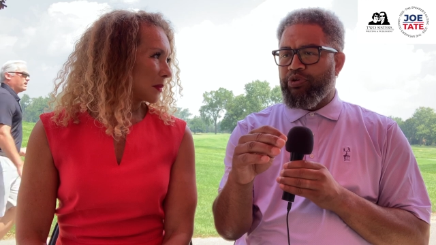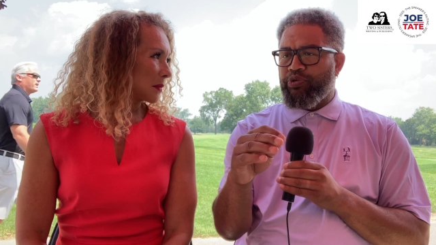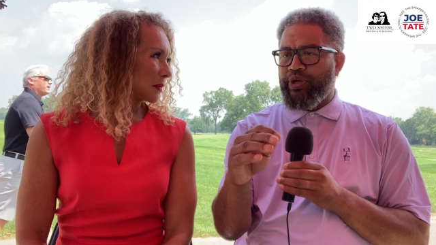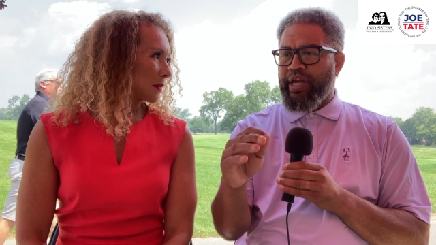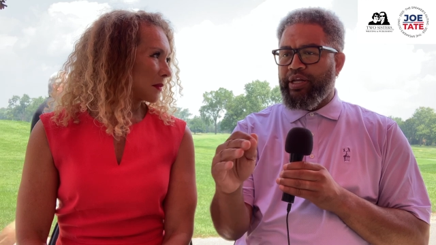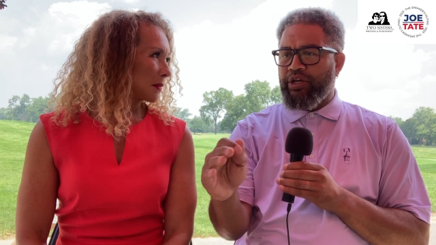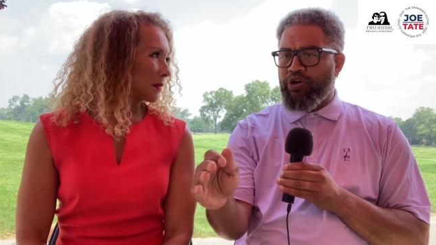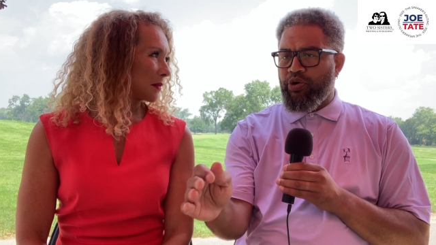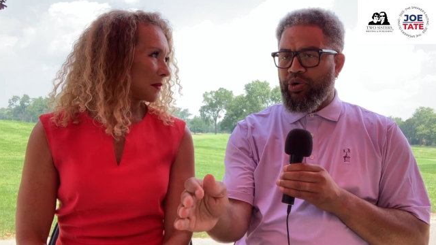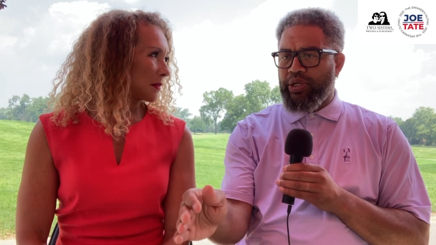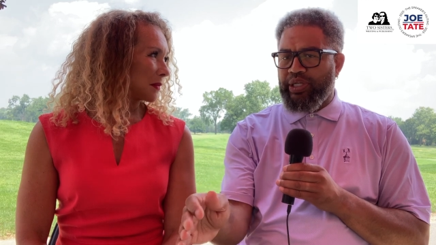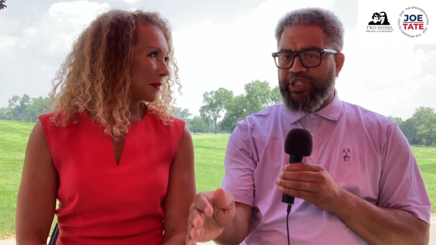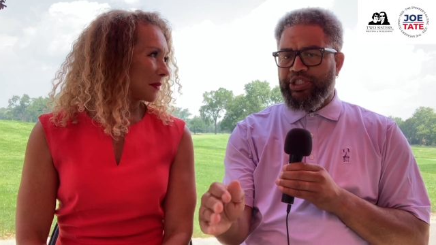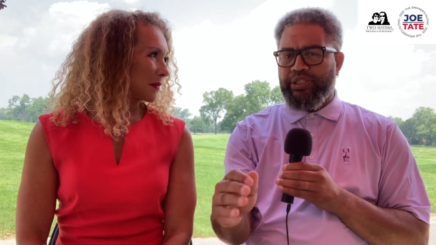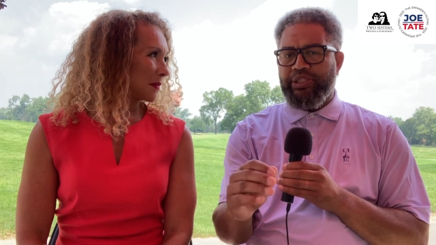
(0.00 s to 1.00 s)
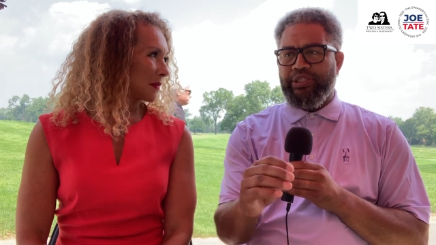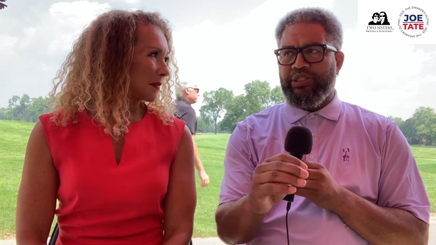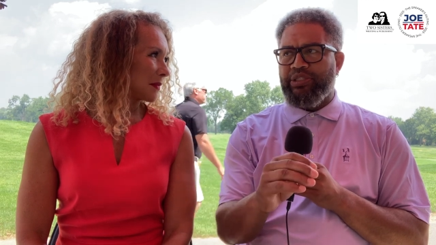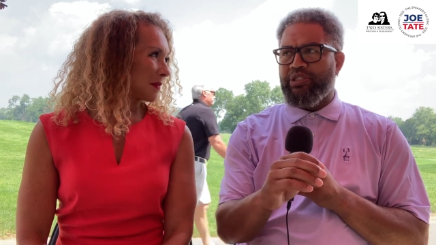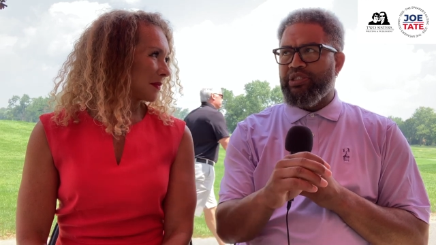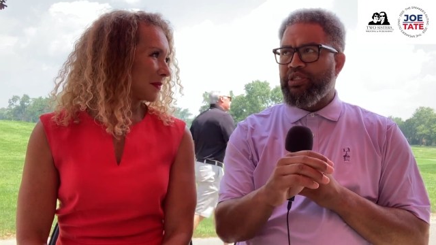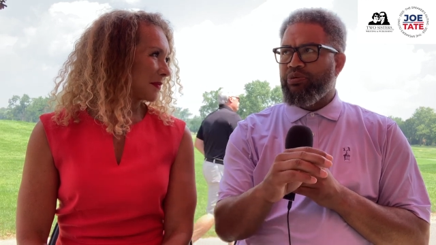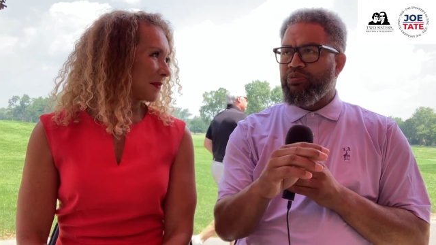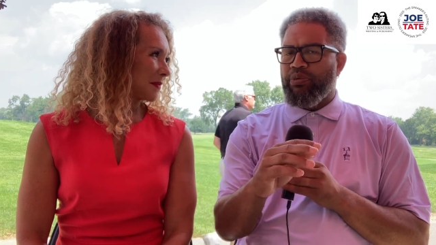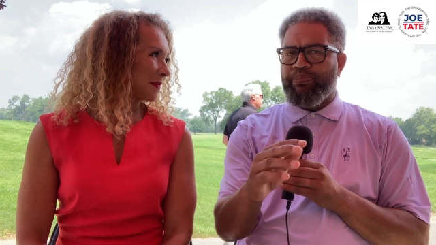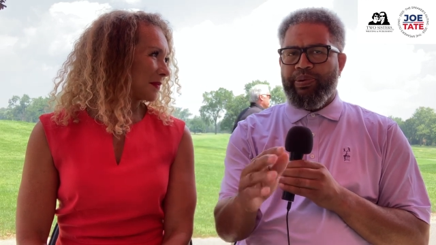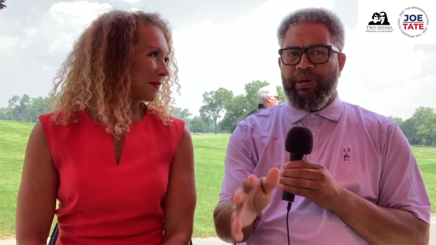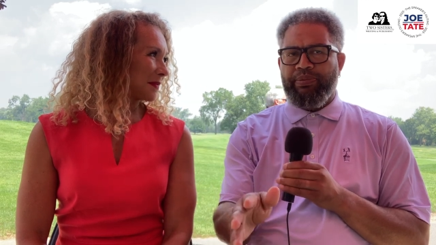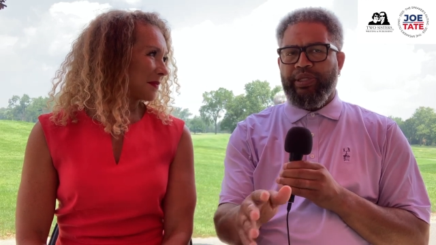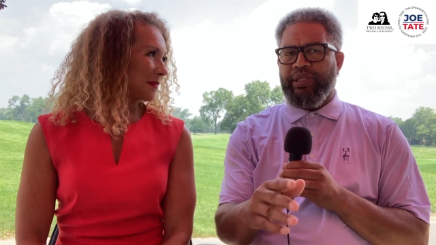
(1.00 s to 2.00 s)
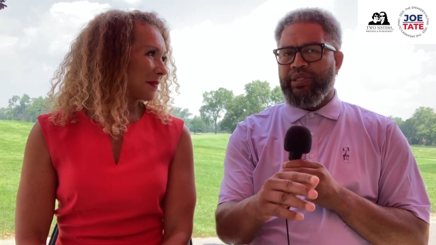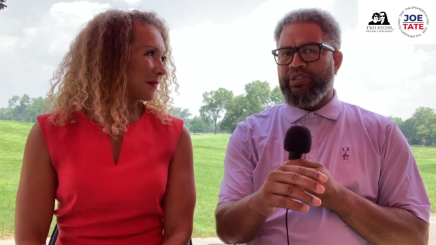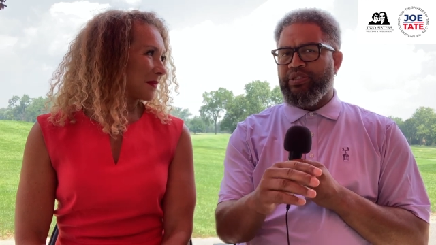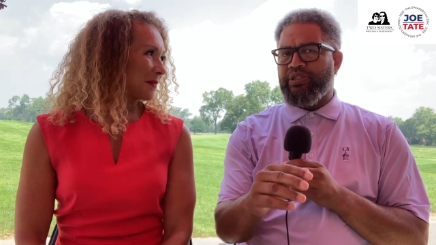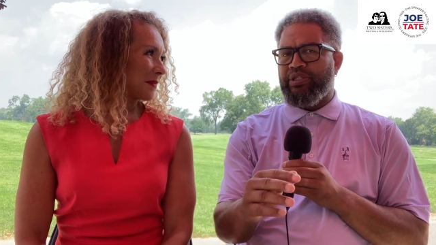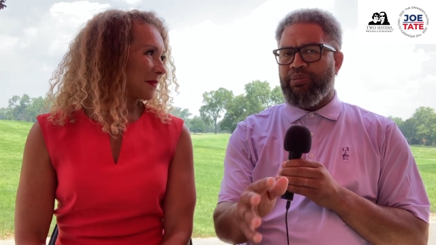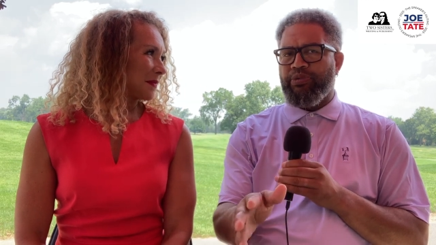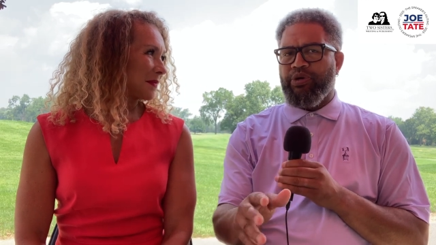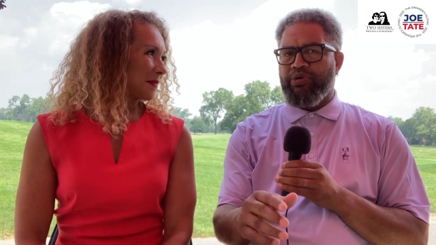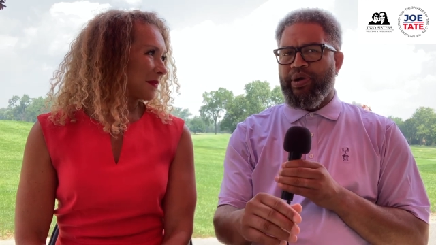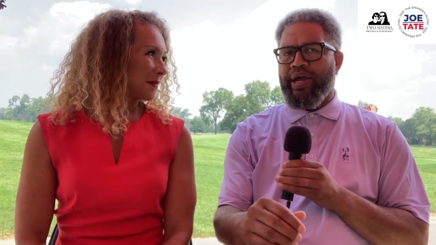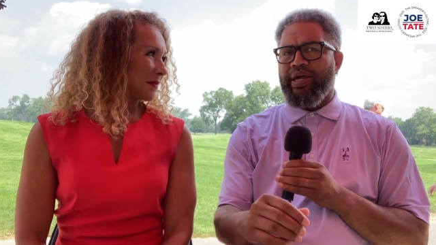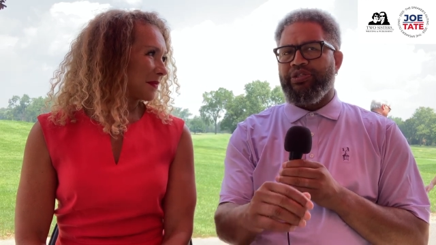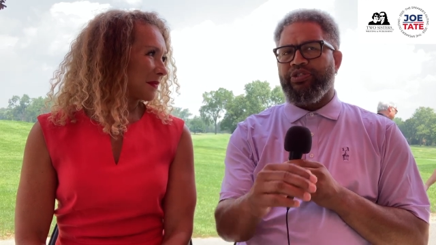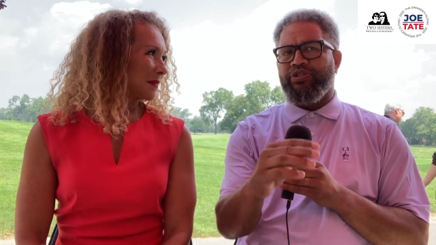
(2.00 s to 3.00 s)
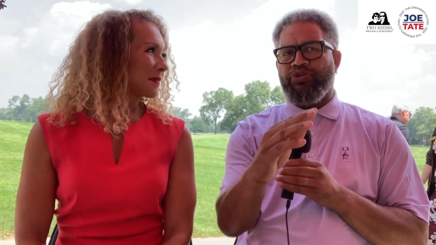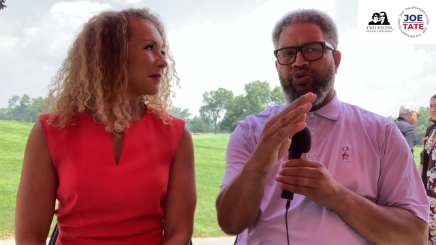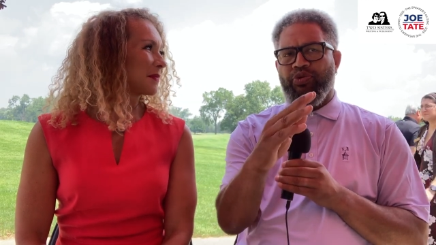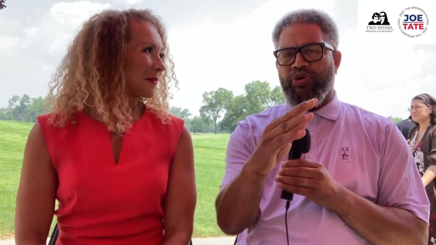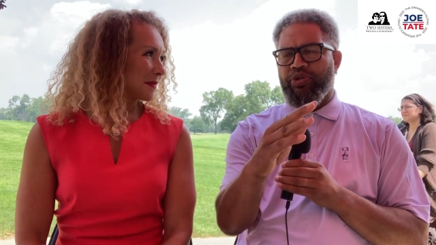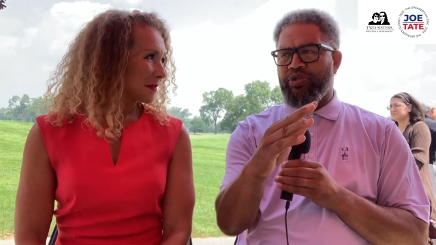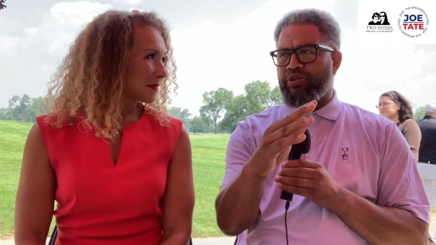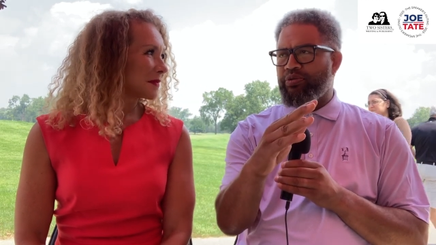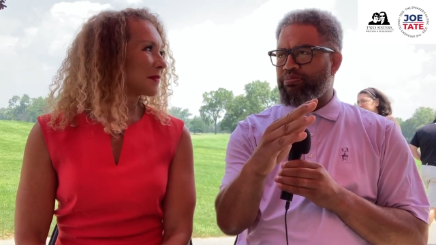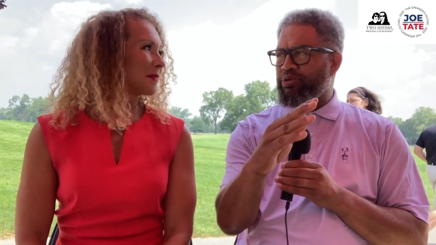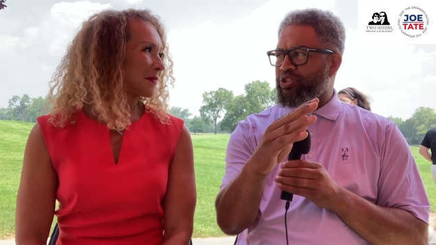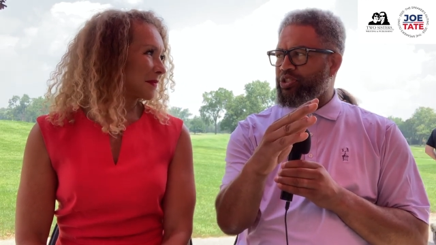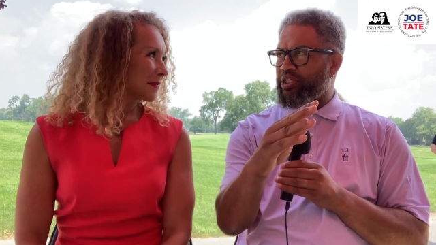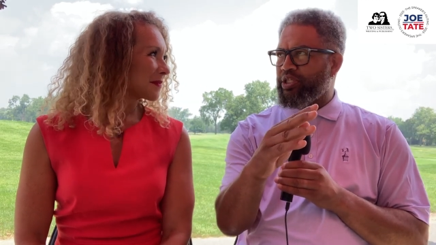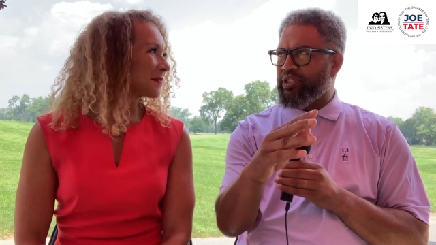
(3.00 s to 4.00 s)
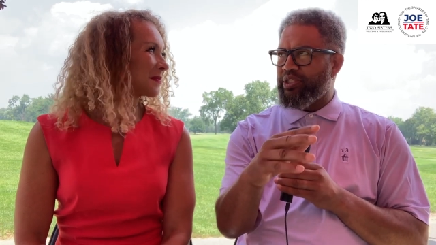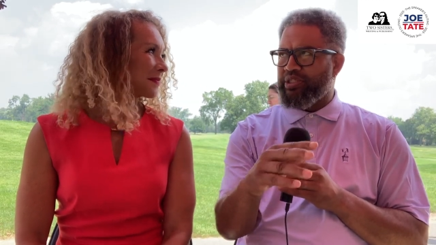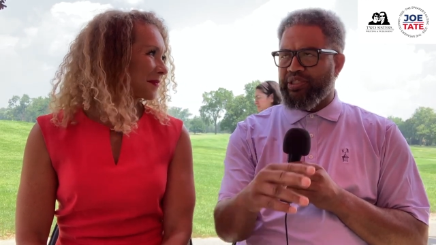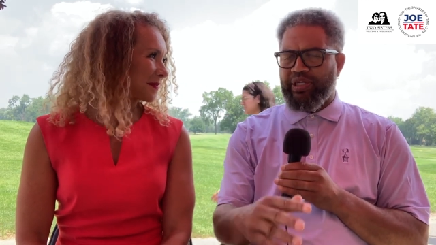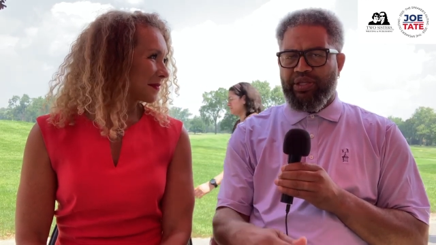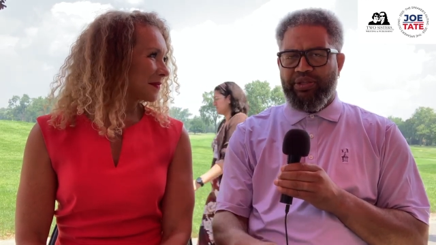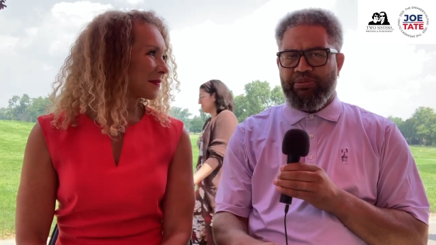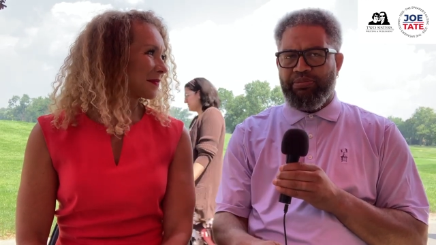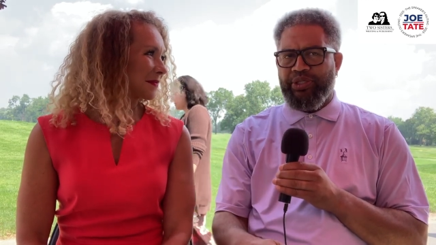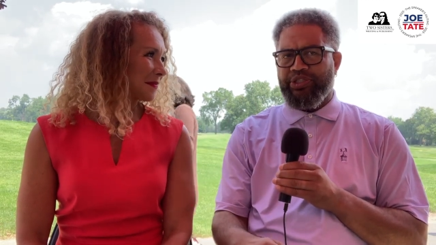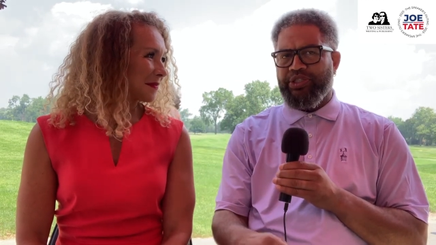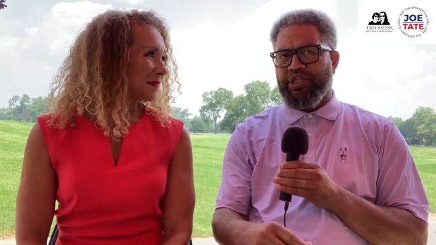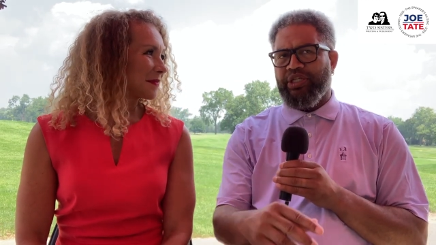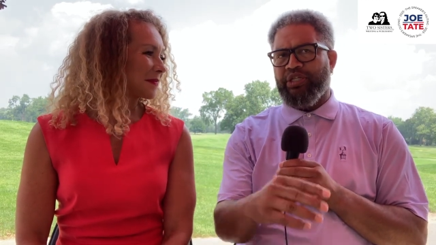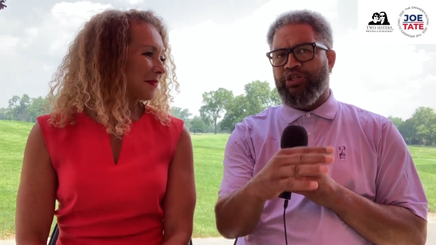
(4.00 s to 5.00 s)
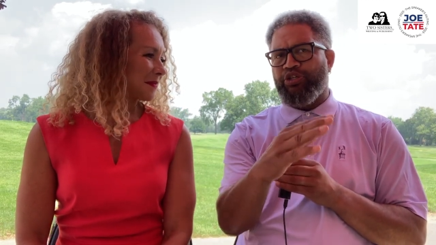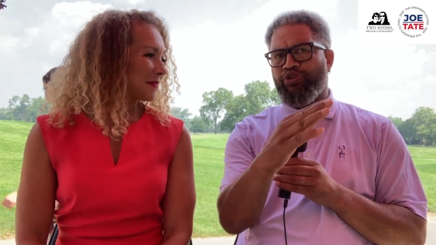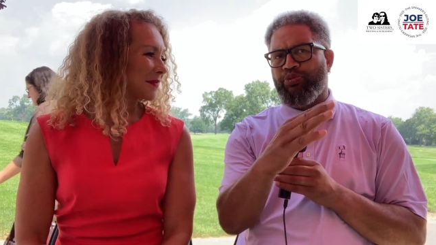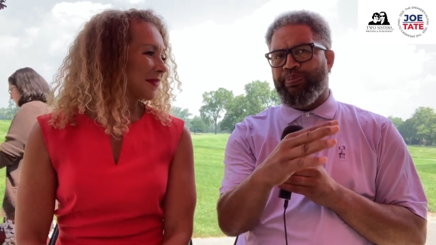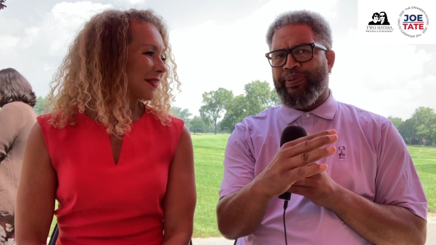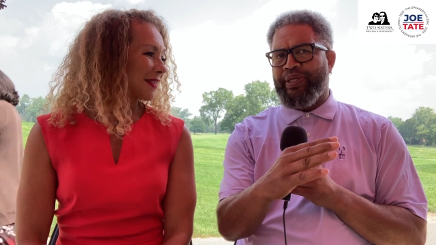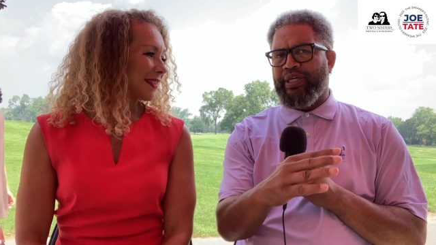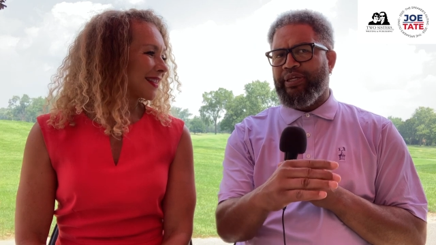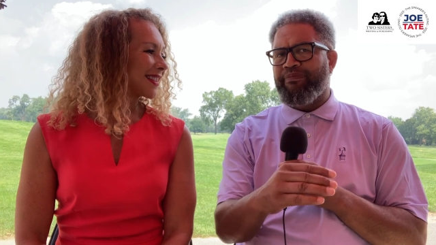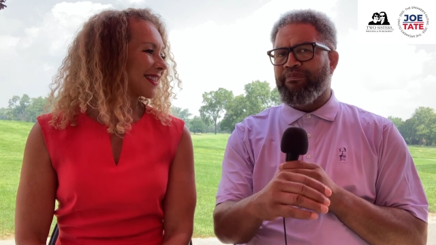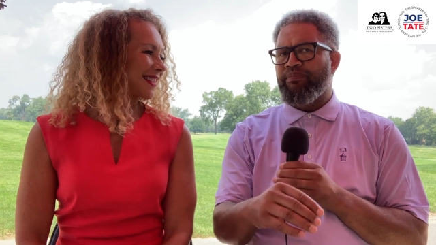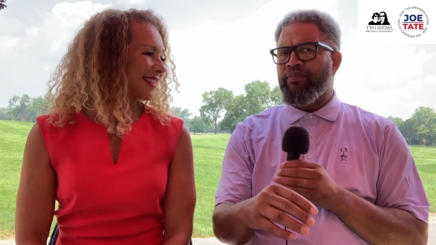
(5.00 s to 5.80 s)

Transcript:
Speaker 1: creating coalitions, Republicans, Democrats, Northern Michigan, Southern Michigan, the UP,